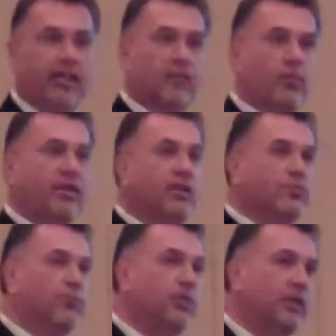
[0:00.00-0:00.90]
And what that's
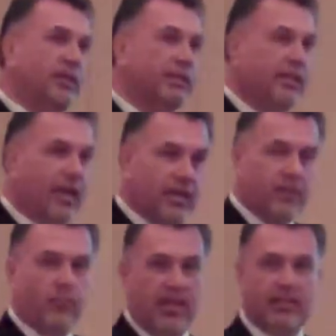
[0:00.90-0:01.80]
really
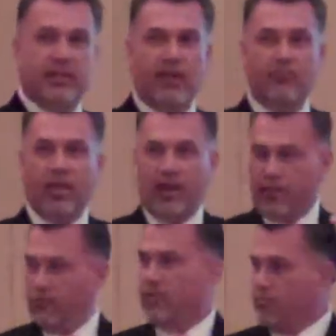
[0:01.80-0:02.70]
telling me is I've
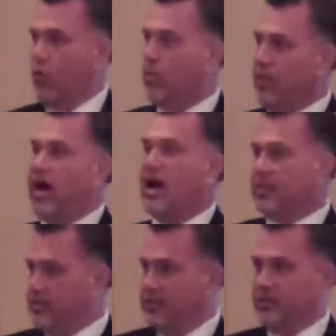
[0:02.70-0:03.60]
got 3 more
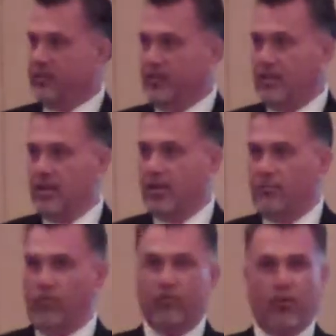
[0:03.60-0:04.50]
boxes
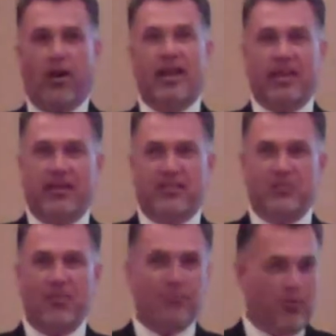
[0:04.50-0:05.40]
before I get in
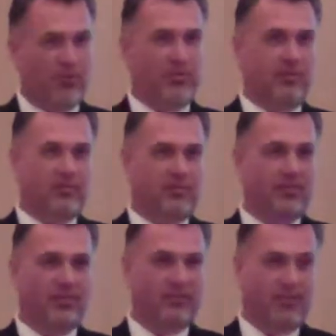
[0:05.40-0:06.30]
trouble,
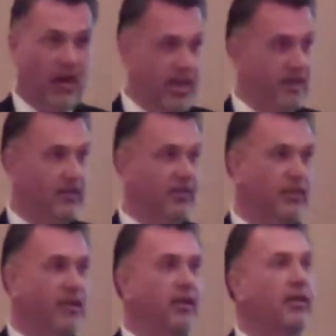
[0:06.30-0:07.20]
right?
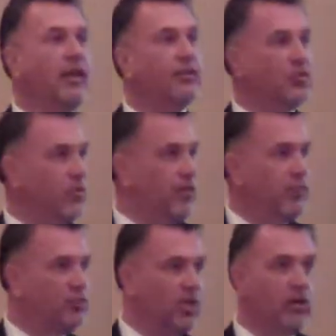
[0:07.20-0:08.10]
And so if
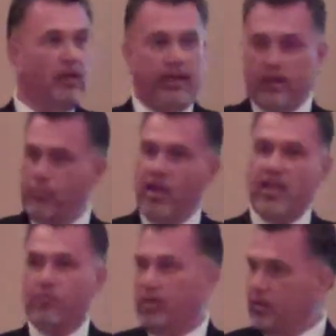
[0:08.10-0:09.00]
I'm juggling to
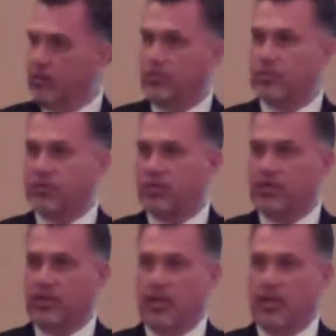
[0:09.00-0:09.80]
pay bills,